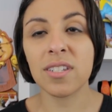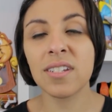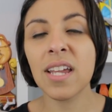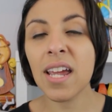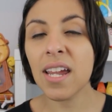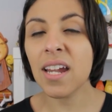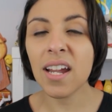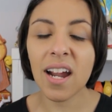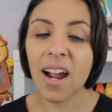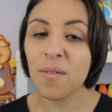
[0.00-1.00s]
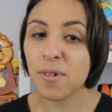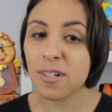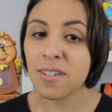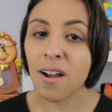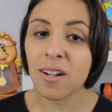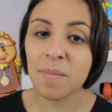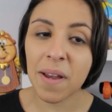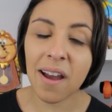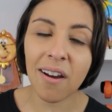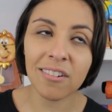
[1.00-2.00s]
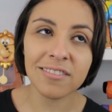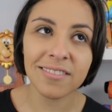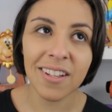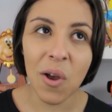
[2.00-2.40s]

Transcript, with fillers: Today, I'm gonna talk about